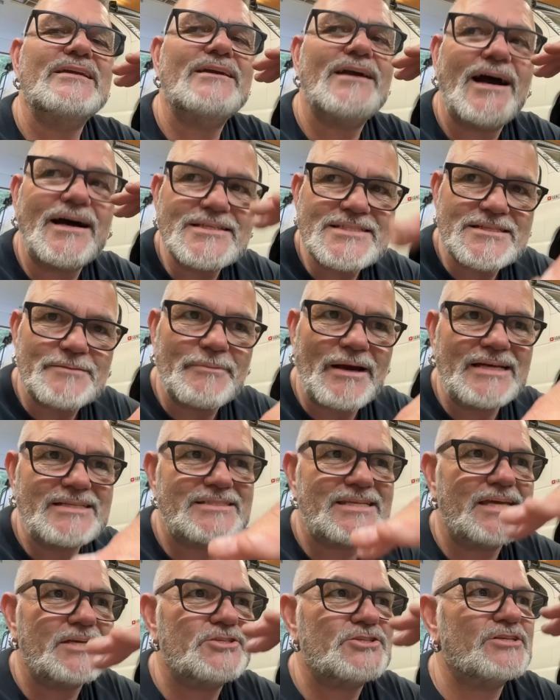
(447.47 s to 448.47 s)

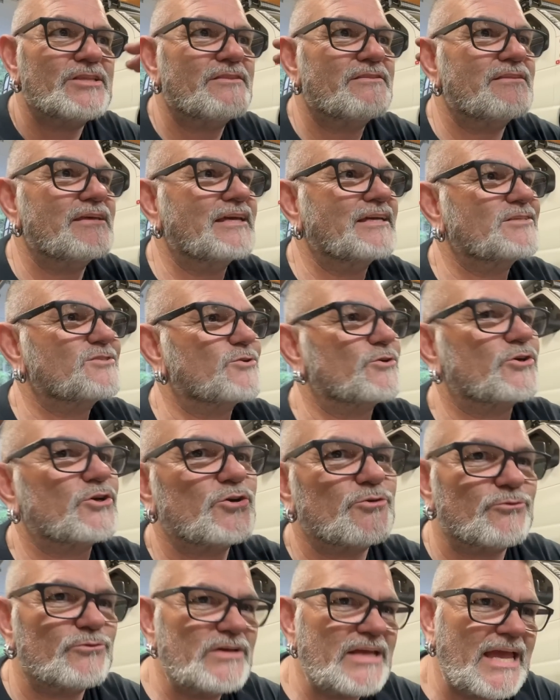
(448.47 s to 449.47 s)
customization things or
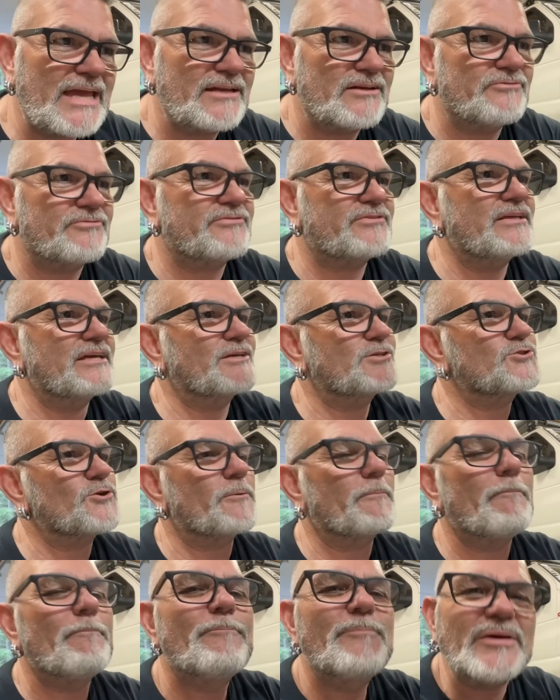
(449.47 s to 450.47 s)
creative things or
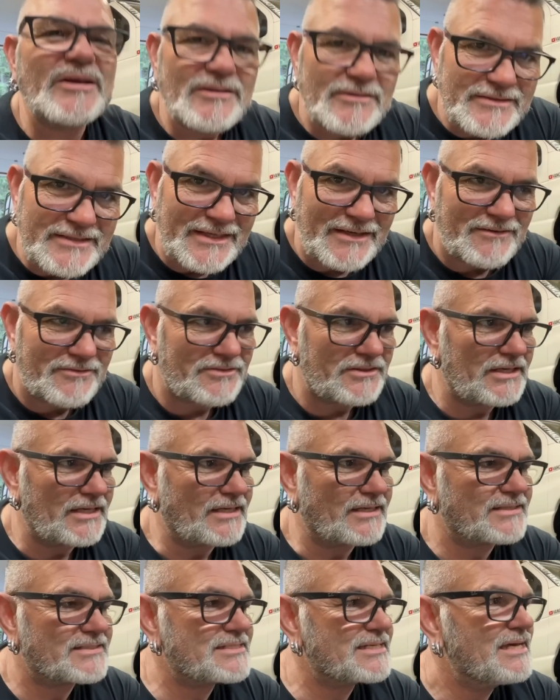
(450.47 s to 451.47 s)
building
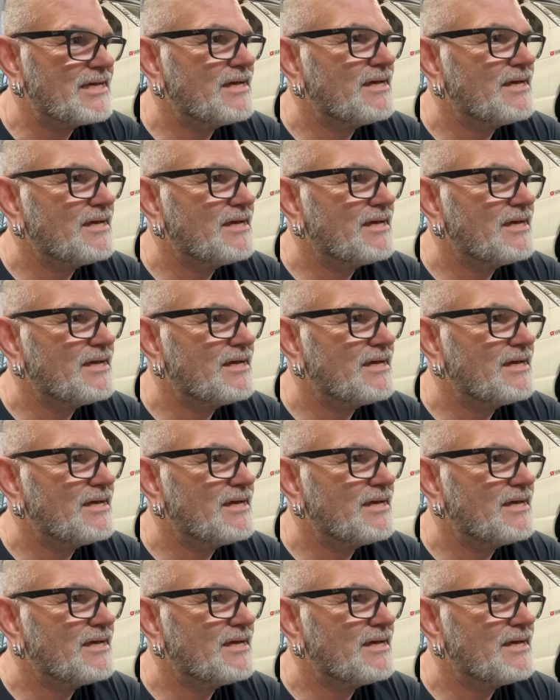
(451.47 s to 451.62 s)
things.